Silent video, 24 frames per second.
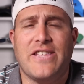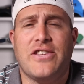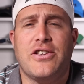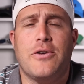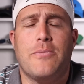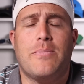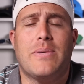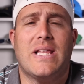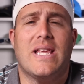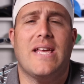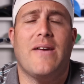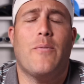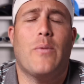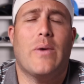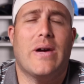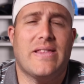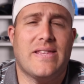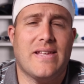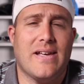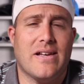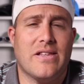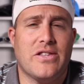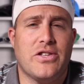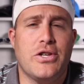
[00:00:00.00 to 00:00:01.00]
I do believe
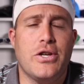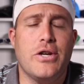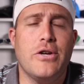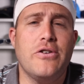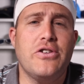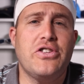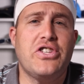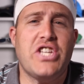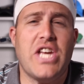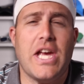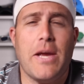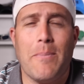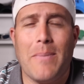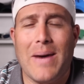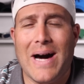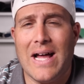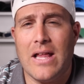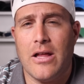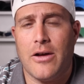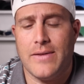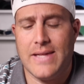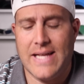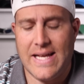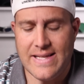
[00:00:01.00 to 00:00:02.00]
with their 2G
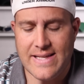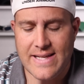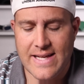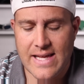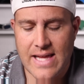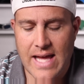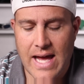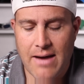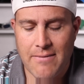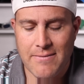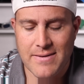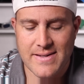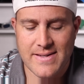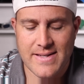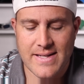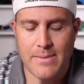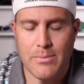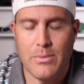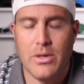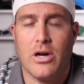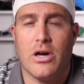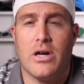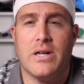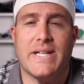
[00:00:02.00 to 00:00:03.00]
model, they did have a
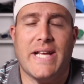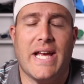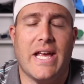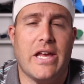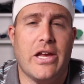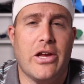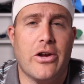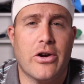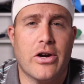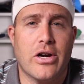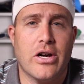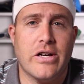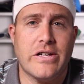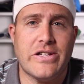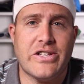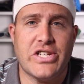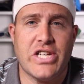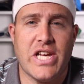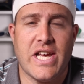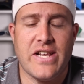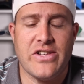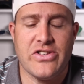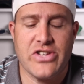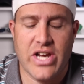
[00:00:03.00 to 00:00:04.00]
SIM card that you could
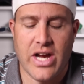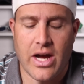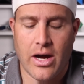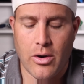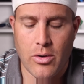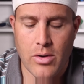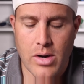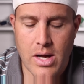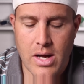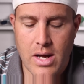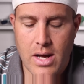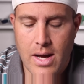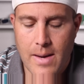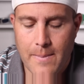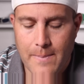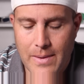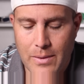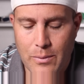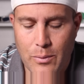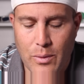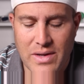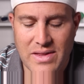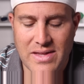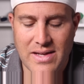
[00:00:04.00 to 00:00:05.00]
change out,
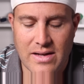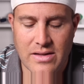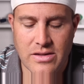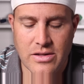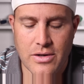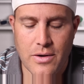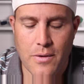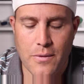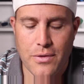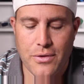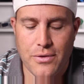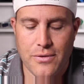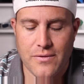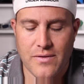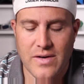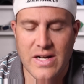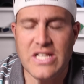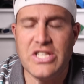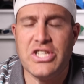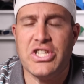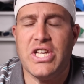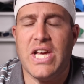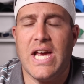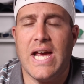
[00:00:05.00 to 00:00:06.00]
but with their new
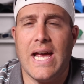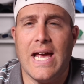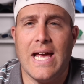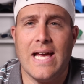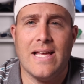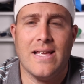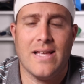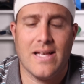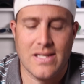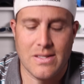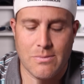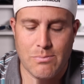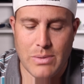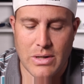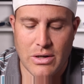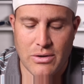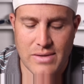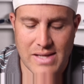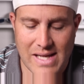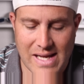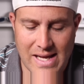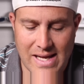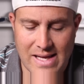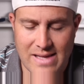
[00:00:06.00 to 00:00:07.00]
3G, it is
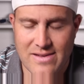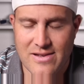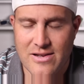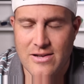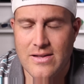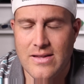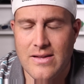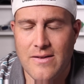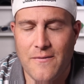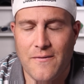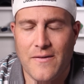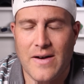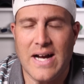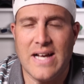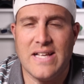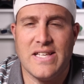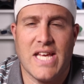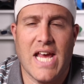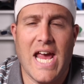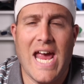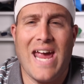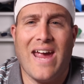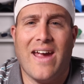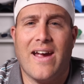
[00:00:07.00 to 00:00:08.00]
built into the
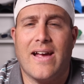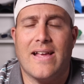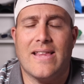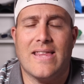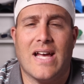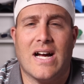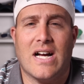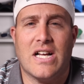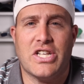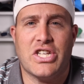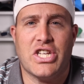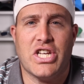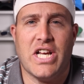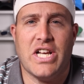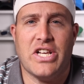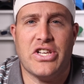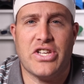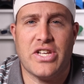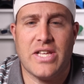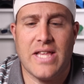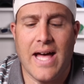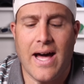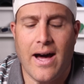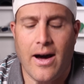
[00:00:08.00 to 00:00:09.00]
device and you cannot
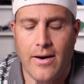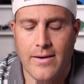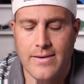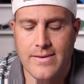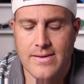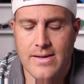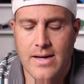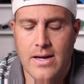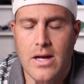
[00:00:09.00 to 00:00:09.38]
change it out.